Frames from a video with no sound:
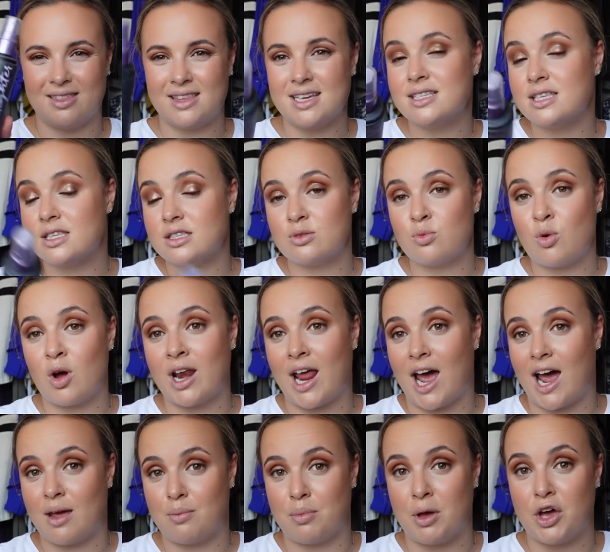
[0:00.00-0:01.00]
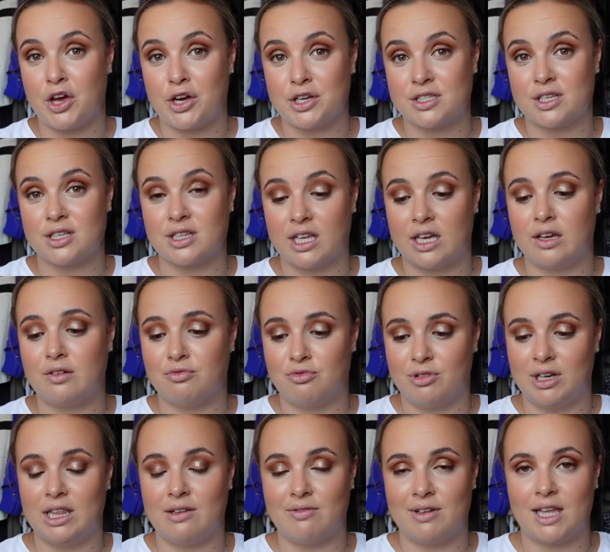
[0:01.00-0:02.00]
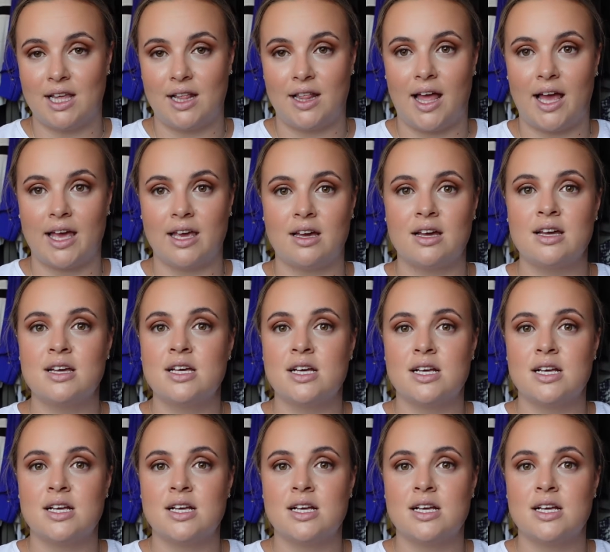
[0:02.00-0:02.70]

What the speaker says: This is the one that I personally really like.